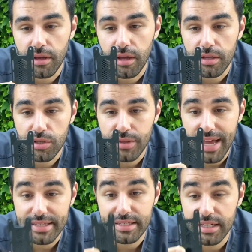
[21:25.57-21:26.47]
So
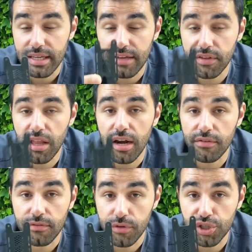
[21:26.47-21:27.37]
that's going to give a lot
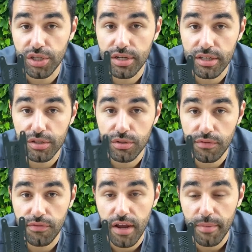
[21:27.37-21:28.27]
of rigidity to the
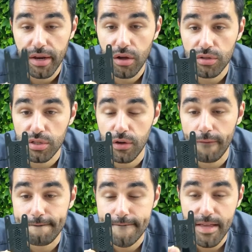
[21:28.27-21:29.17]
frame, and also
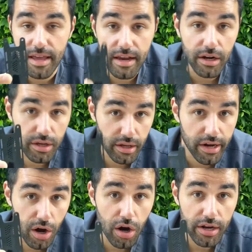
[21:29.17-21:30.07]
in a
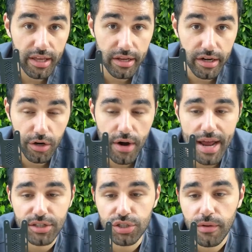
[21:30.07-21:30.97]
hard hit, in a
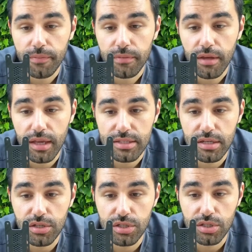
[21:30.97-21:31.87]
crash, it's
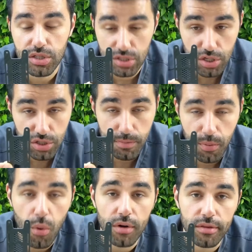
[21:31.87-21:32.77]
going to
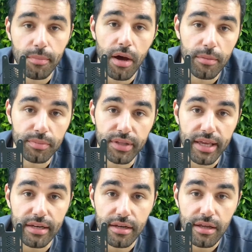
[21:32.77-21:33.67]
support the bottom
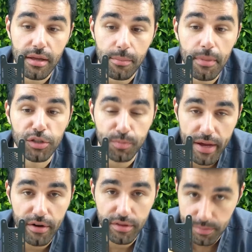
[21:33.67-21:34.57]
plate much
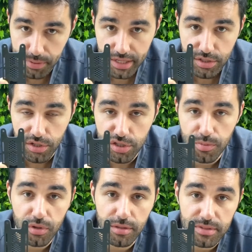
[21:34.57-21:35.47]
better. The plates are going to
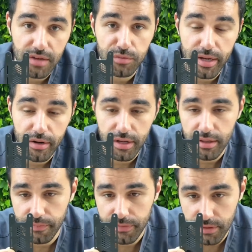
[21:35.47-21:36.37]
support themselves better.
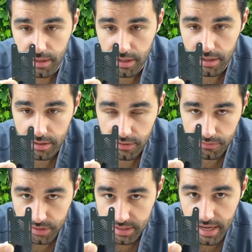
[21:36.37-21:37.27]
The
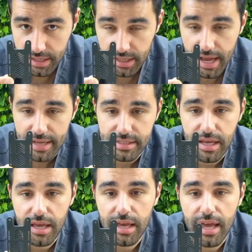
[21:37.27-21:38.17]
design he has
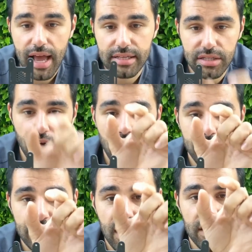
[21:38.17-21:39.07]
the arms
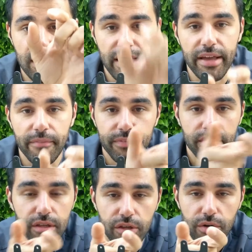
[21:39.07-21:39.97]
kind of like,
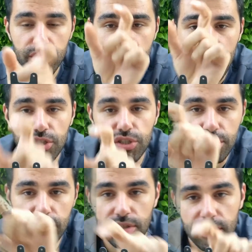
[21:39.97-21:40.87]
notched
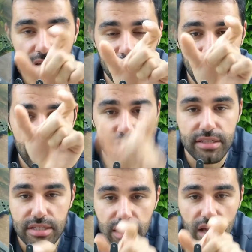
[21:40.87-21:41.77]
and then
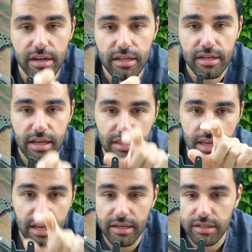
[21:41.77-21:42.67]
slotted and
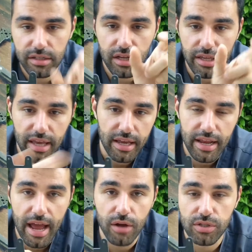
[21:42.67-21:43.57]
then again
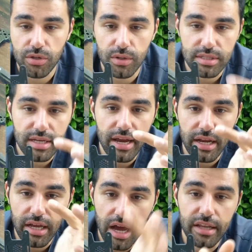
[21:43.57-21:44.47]
out. So it's kind
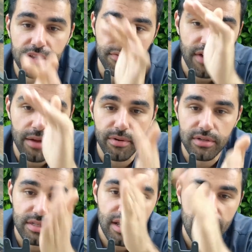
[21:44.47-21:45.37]
of cutting the
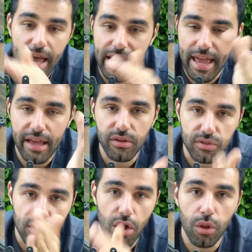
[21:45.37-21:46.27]
fibers at
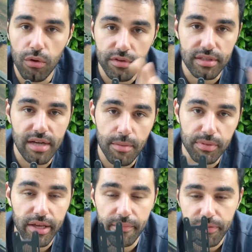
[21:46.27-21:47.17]
angles all over the top plate.